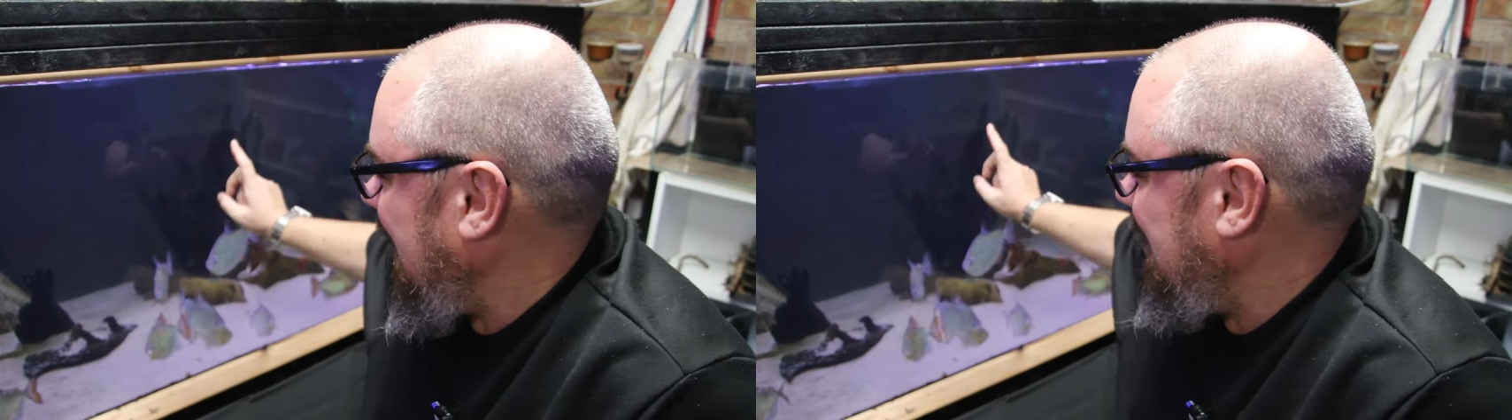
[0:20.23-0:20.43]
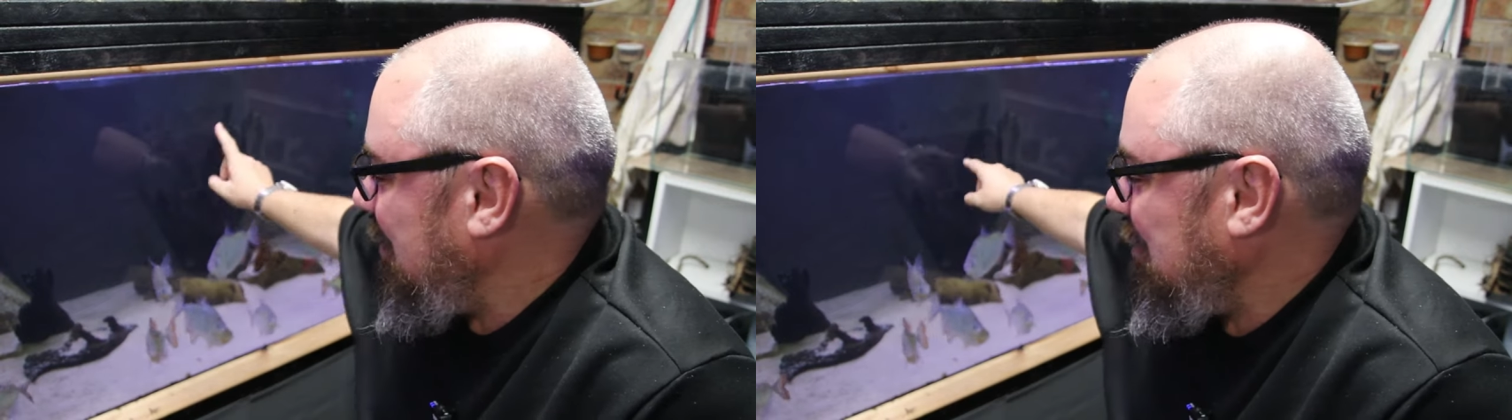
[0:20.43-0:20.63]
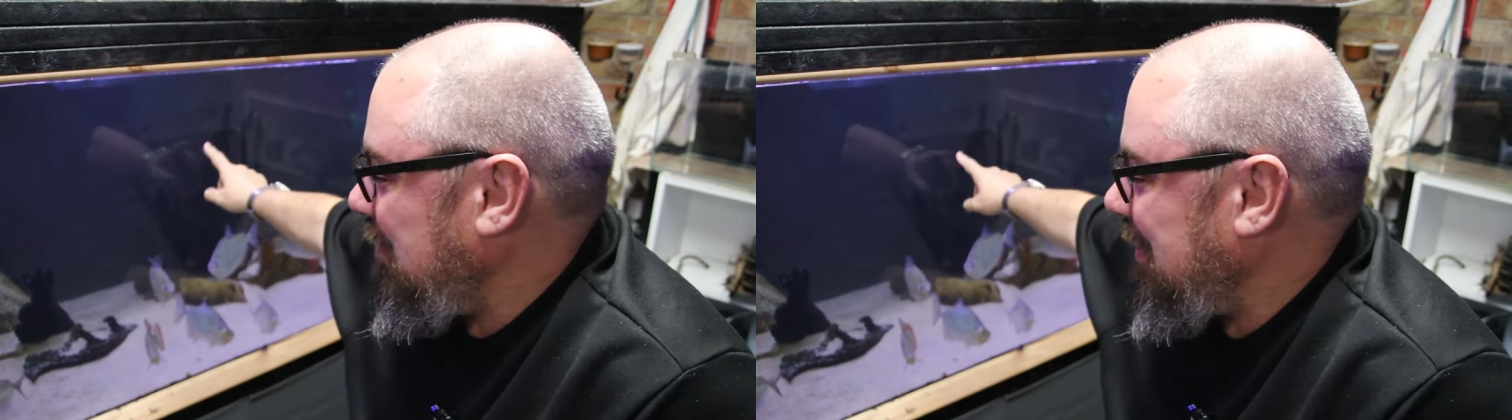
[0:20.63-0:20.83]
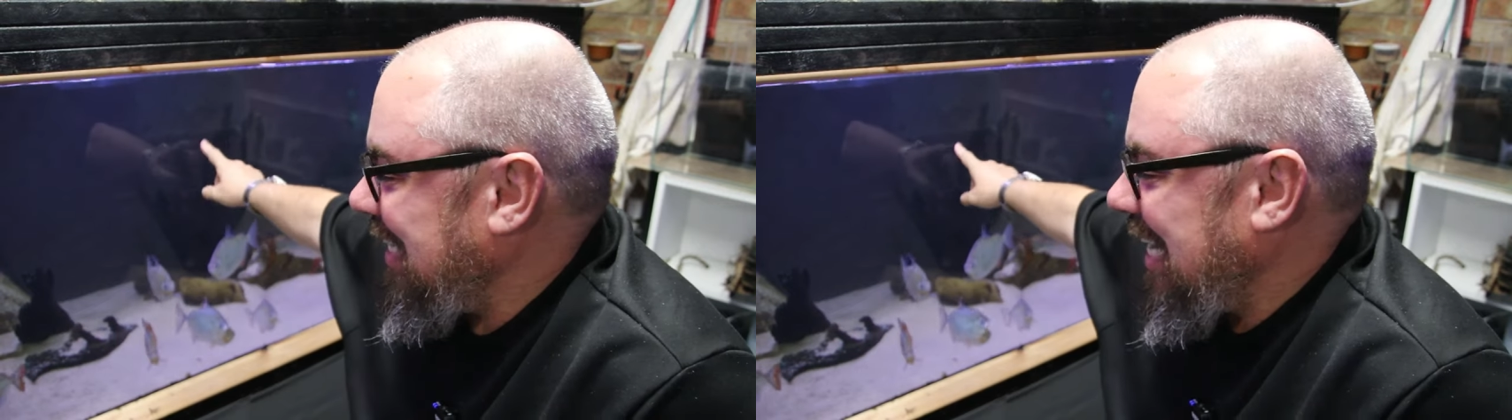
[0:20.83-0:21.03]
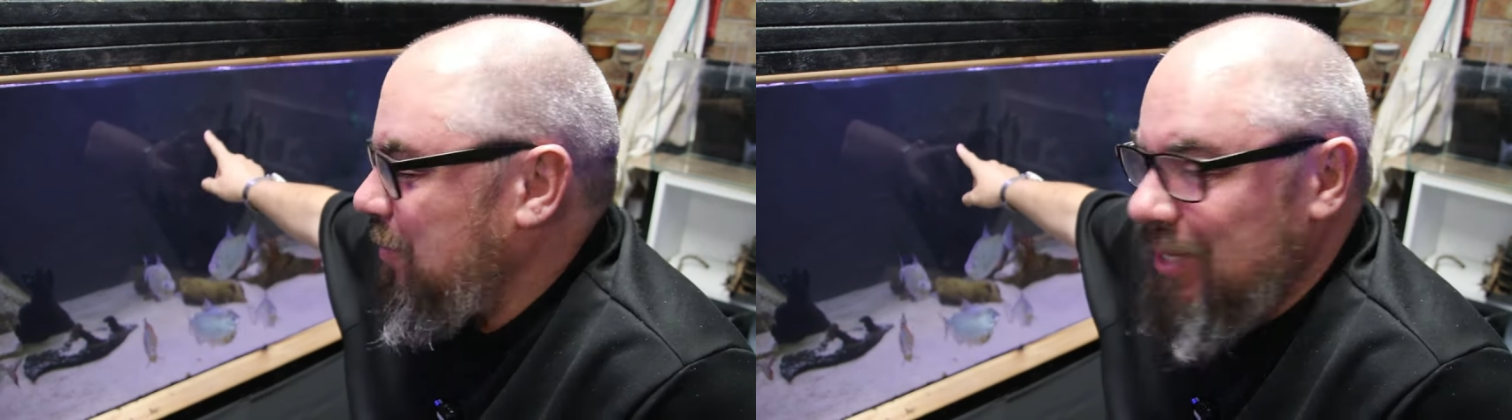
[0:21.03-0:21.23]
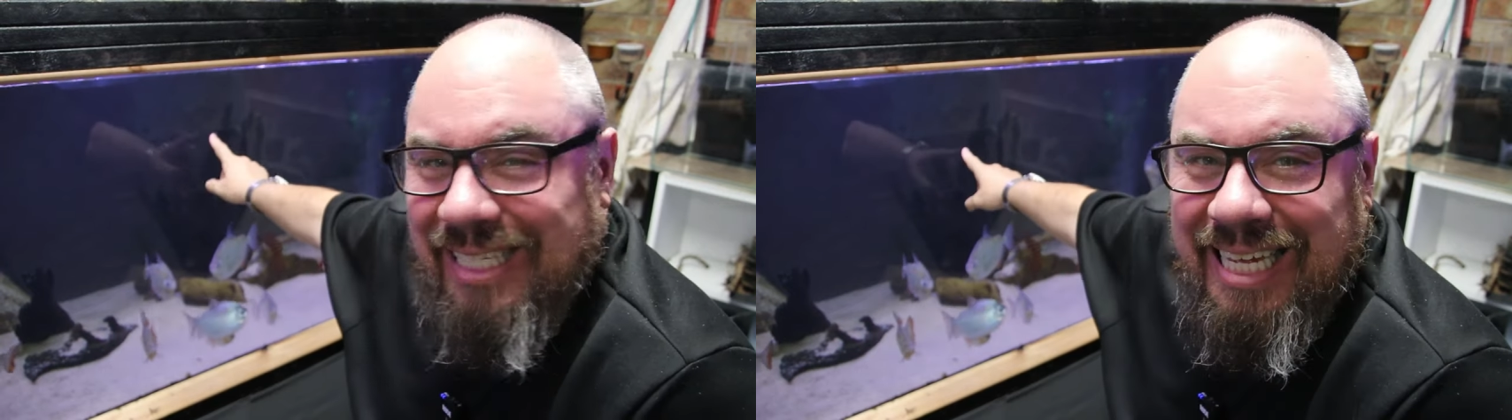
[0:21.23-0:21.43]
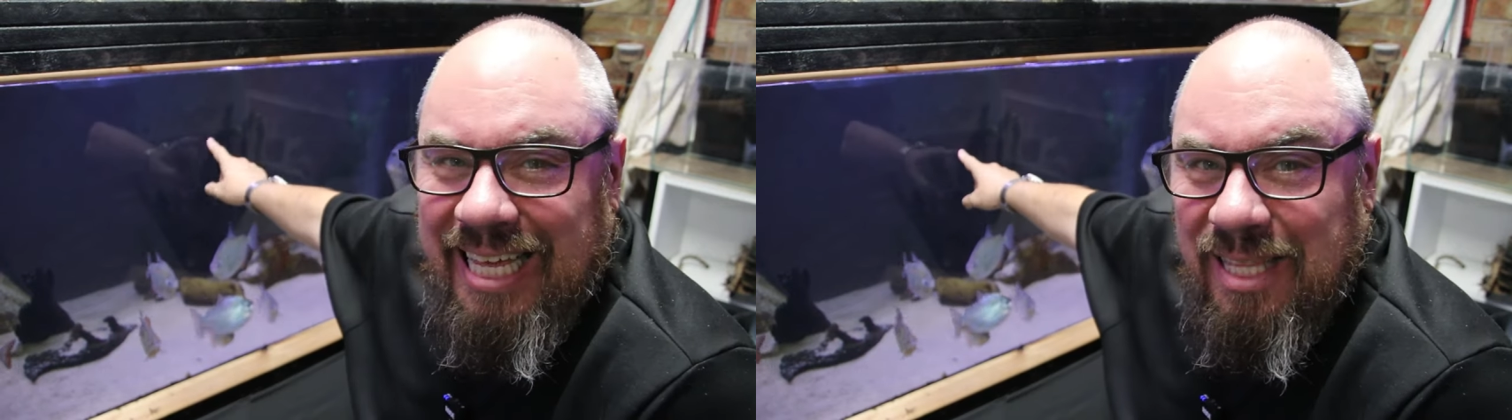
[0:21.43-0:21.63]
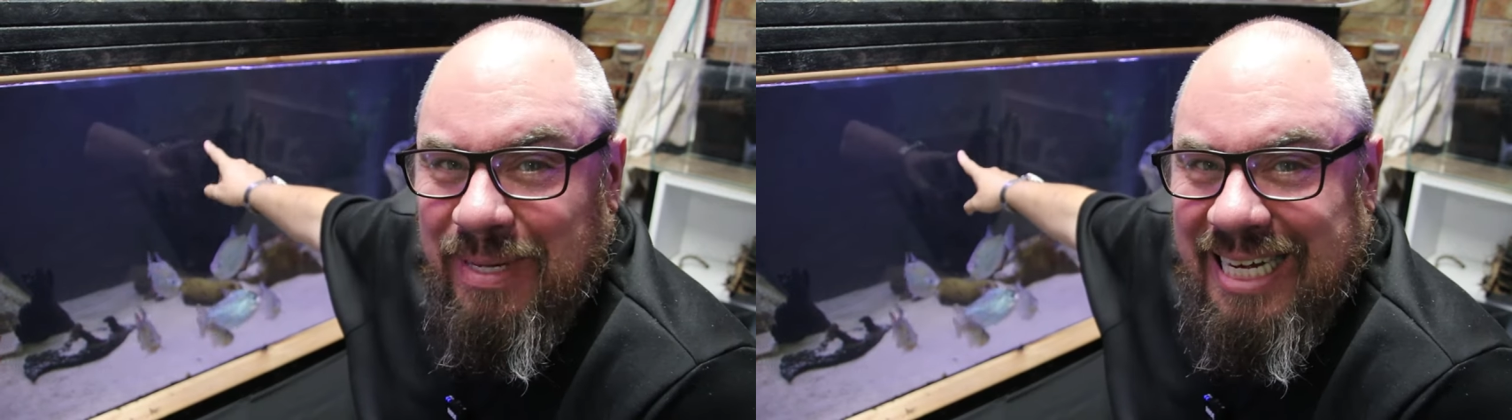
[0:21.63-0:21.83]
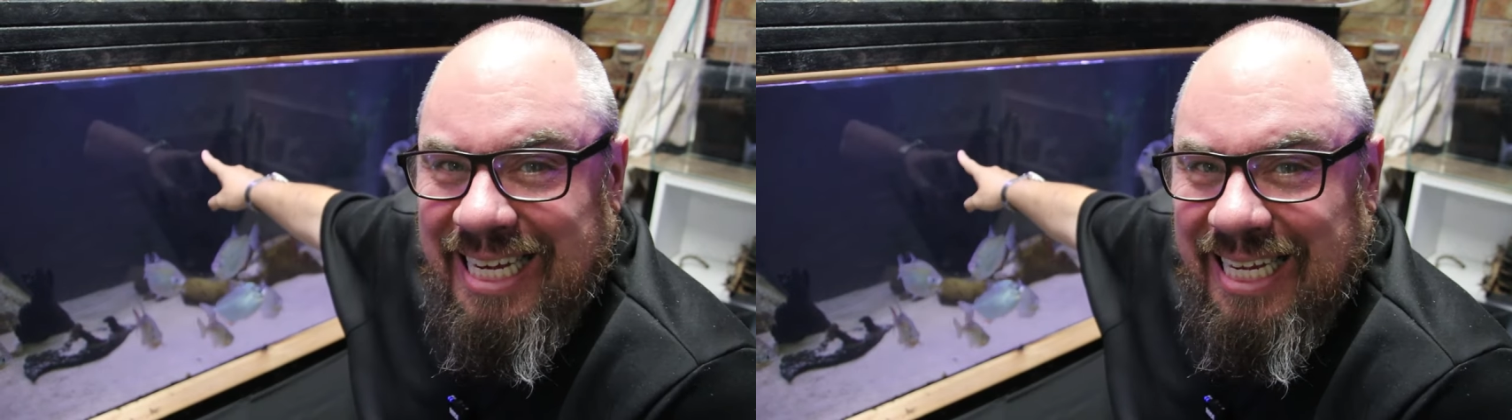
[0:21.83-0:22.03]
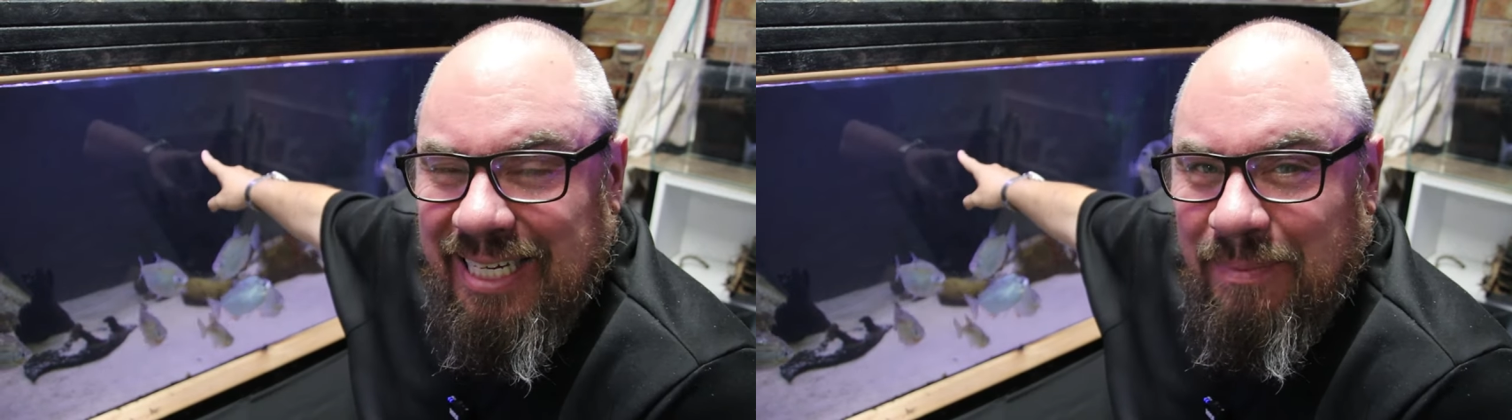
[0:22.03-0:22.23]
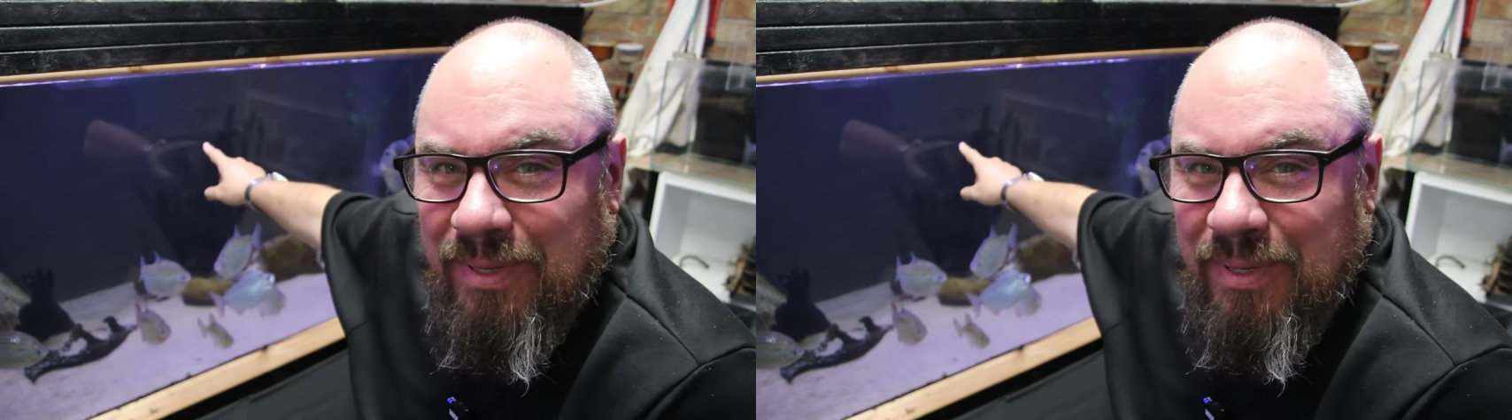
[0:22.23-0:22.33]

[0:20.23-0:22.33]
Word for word: And ultimately, I want to get them in here,